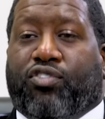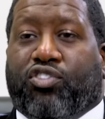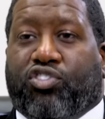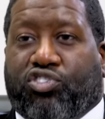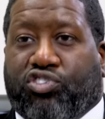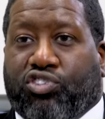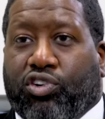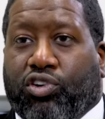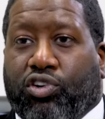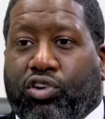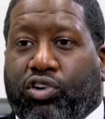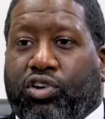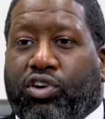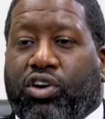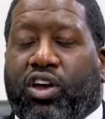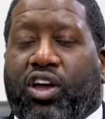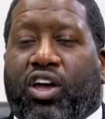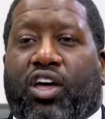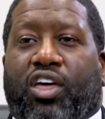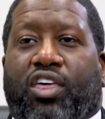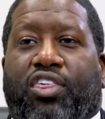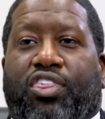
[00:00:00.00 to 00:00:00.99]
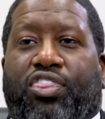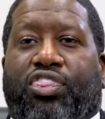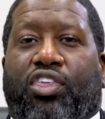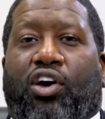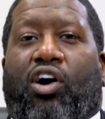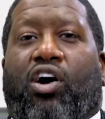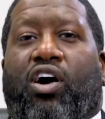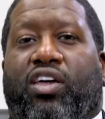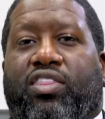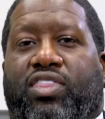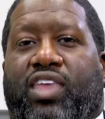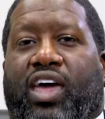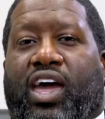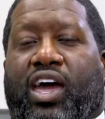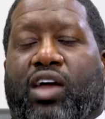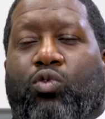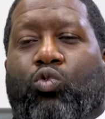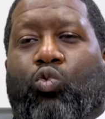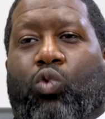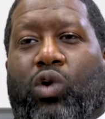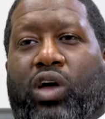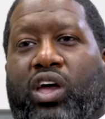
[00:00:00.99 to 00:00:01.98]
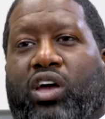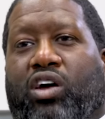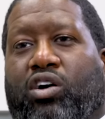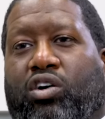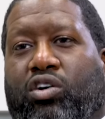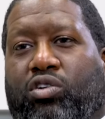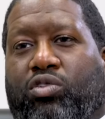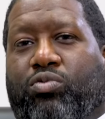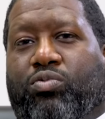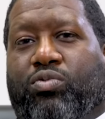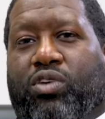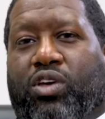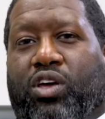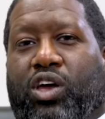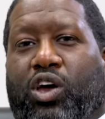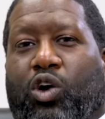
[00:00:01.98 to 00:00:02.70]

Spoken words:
for sure thought that, well,